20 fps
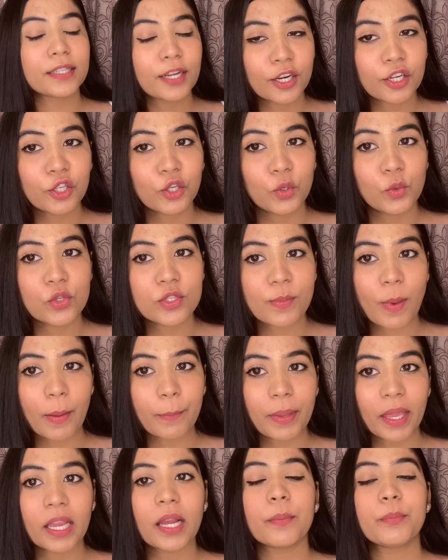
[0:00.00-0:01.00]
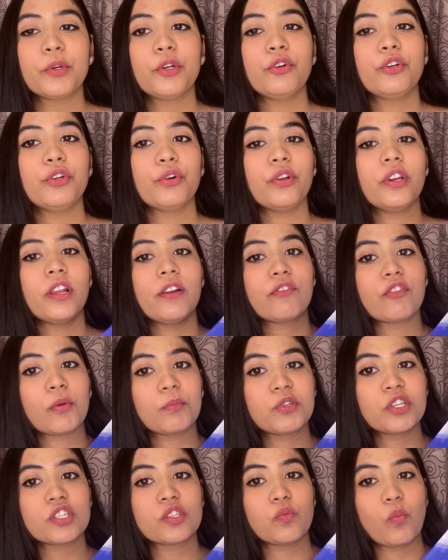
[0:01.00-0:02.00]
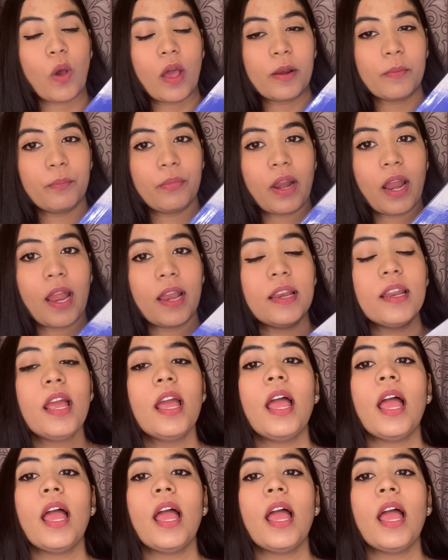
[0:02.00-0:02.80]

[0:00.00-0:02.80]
concludes my makeup tutorial from just one brand,